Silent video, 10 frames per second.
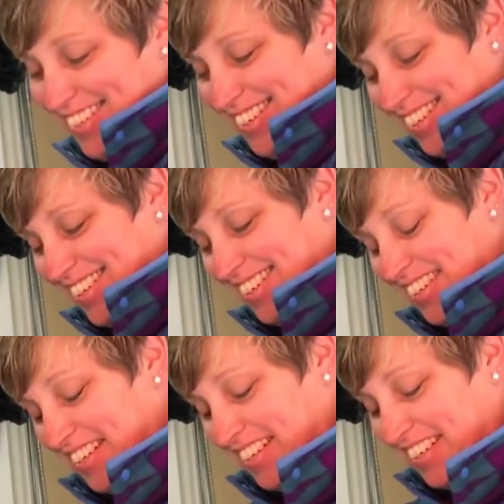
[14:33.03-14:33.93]
yeah, Patty's
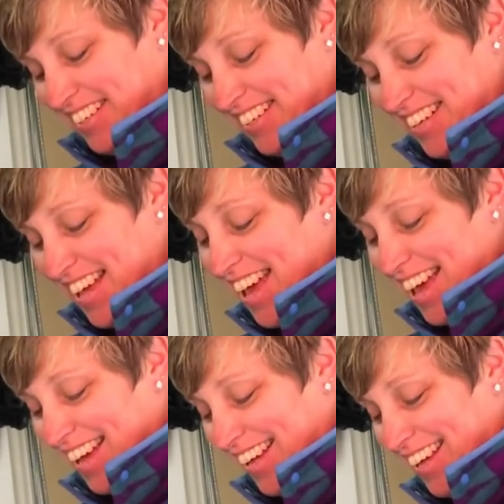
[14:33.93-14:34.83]
getting creative. Yeah.
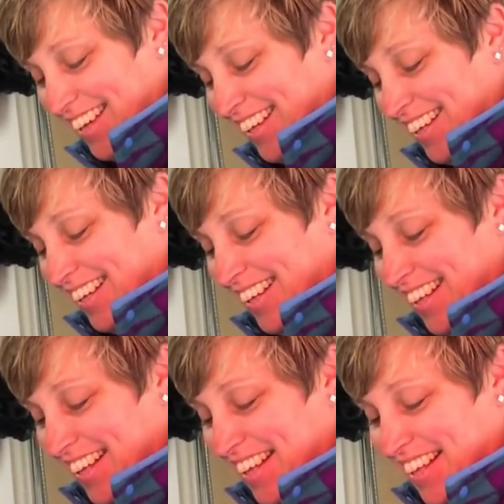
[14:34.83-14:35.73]

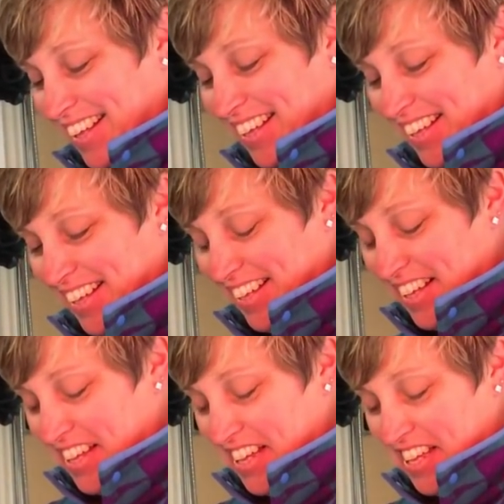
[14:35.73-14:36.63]
If we were not
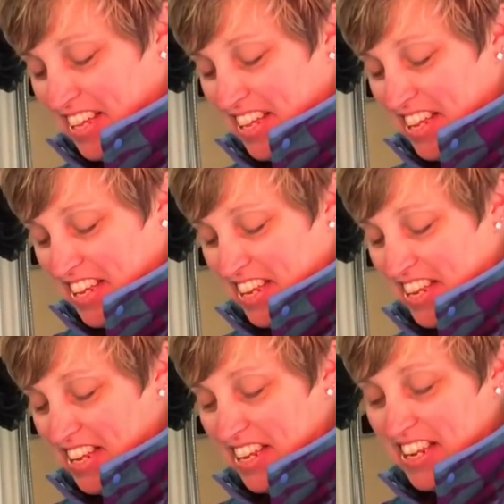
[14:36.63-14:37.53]
on electricity, you
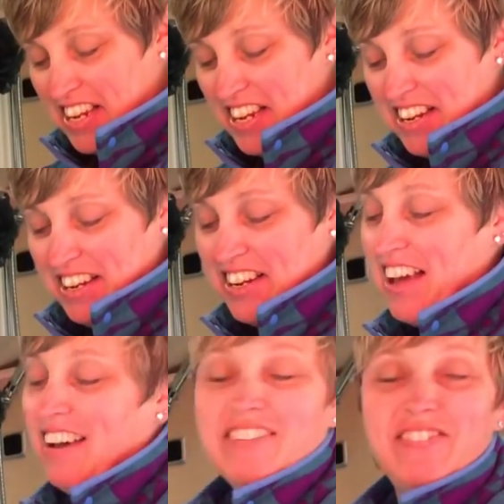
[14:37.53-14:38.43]
could not.
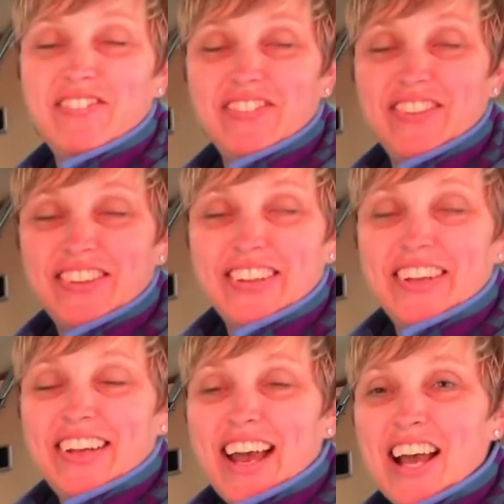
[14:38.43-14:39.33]
No. You could not do
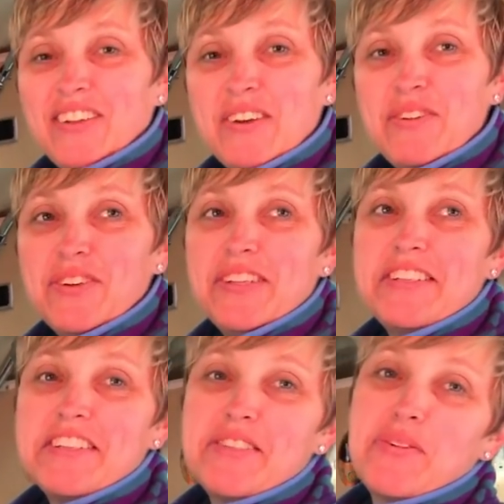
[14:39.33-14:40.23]
that. You I'm only doing
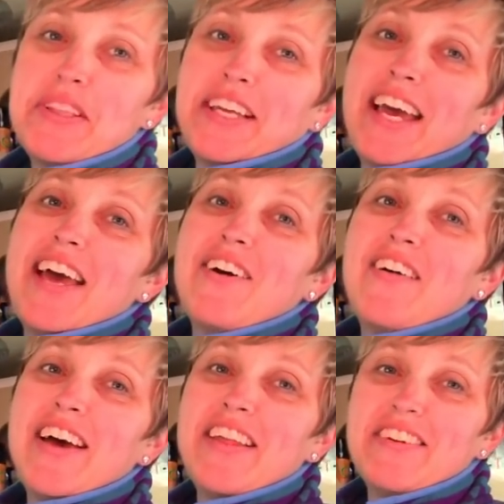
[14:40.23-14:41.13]
this because we're at the
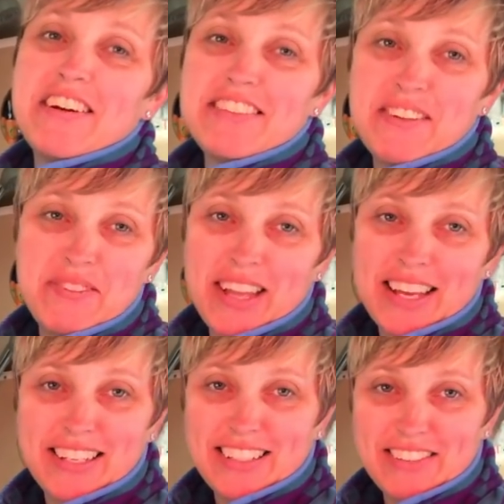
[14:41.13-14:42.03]
KOA. Otherwise, I'd be
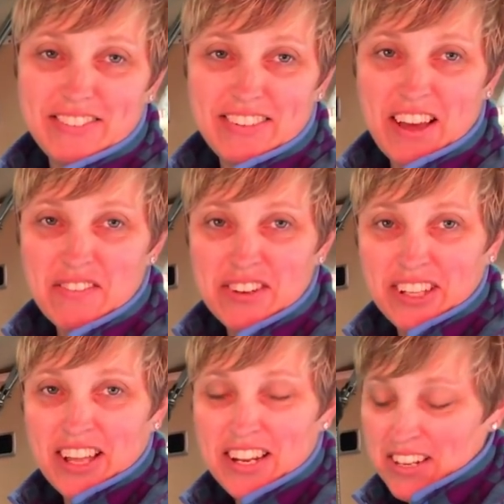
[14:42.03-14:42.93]
like, having
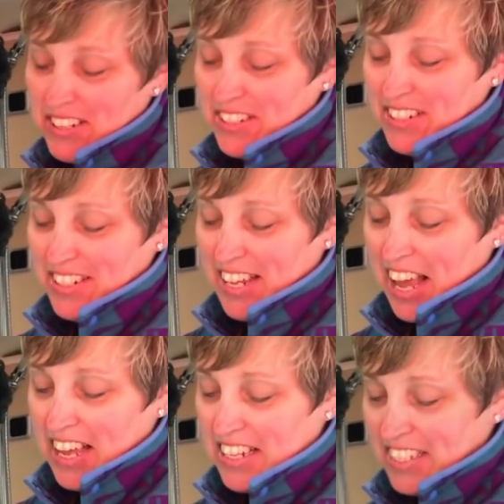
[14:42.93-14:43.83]
to let, it dry.
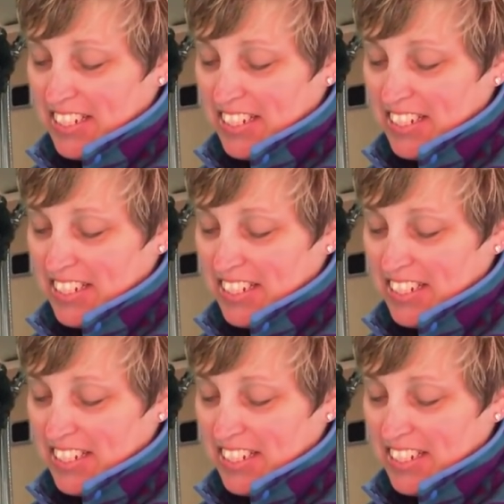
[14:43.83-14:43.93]
Yeah.